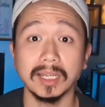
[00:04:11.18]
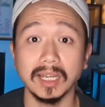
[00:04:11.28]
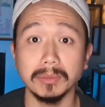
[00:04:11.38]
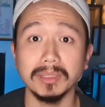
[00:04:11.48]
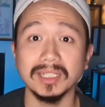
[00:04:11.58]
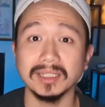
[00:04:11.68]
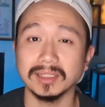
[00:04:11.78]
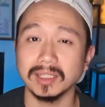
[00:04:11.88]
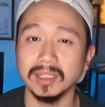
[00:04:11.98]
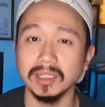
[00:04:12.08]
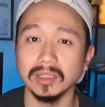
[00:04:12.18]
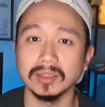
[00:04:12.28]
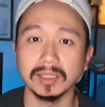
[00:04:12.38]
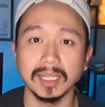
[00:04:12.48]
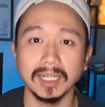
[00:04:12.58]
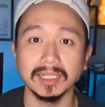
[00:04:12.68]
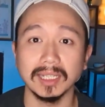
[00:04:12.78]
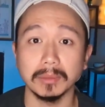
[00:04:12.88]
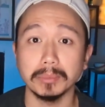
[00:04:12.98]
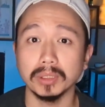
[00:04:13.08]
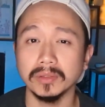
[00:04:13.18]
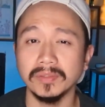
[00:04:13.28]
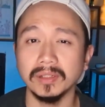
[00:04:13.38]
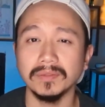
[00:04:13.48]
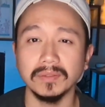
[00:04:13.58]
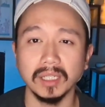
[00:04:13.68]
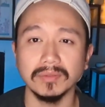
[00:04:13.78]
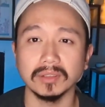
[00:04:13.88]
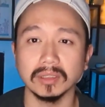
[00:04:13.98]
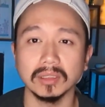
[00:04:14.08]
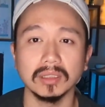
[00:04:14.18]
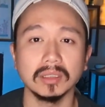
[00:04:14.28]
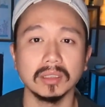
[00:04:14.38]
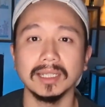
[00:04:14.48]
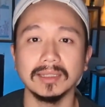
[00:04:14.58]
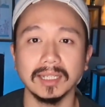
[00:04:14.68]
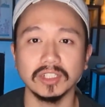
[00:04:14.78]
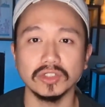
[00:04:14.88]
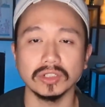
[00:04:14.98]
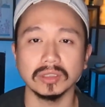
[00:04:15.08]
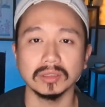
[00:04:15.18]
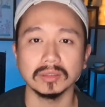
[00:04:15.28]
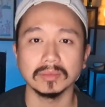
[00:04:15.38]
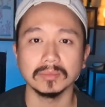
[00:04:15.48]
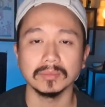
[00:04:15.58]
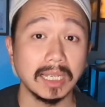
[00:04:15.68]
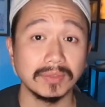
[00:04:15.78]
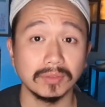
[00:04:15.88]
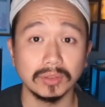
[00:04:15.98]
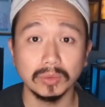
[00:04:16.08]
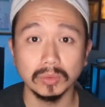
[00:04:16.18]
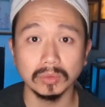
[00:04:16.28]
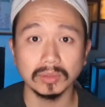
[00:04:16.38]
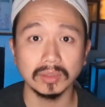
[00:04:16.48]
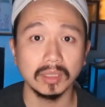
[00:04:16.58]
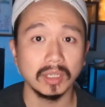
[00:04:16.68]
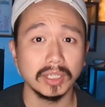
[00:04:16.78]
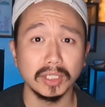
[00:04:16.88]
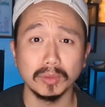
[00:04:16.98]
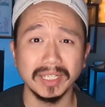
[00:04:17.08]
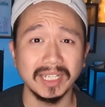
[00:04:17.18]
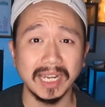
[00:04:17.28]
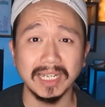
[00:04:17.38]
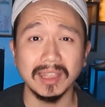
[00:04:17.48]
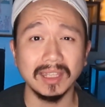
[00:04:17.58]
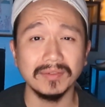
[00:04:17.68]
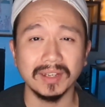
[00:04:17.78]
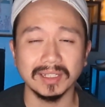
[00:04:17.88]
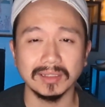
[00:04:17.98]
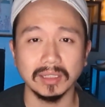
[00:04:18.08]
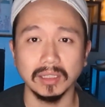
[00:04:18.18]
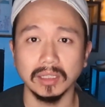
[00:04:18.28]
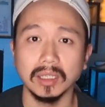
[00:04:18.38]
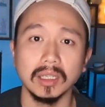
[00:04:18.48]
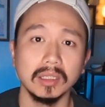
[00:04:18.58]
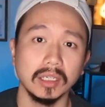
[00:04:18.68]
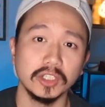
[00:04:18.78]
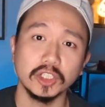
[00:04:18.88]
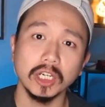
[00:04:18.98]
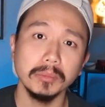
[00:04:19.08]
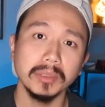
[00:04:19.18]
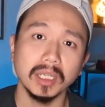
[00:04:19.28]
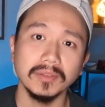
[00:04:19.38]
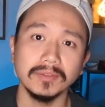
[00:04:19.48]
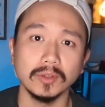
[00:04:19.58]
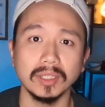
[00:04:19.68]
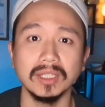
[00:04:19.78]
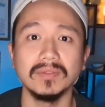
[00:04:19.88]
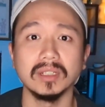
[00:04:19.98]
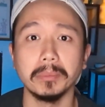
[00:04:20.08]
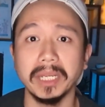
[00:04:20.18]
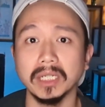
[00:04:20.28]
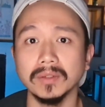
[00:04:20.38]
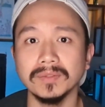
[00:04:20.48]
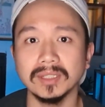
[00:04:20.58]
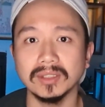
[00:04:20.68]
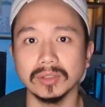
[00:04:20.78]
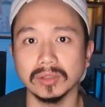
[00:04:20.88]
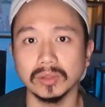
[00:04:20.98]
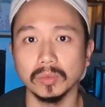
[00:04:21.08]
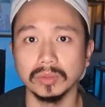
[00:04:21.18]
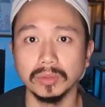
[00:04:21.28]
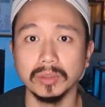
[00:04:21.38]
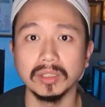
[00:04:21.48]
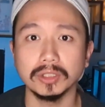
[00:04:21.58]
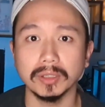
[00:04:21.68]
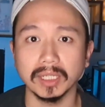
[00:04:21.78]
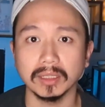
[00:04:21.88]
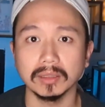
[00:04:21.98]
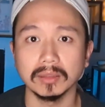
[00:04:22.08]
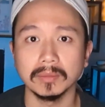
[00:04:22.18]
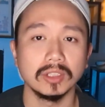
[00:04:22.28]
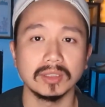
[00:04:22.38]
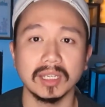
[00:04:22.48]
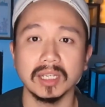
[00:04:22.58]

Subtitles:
timing is key to getting that perfect flavor and texture. As for tools, you don't need anything fancy. A sharp knife or even a pair of scissors will do the trick. Just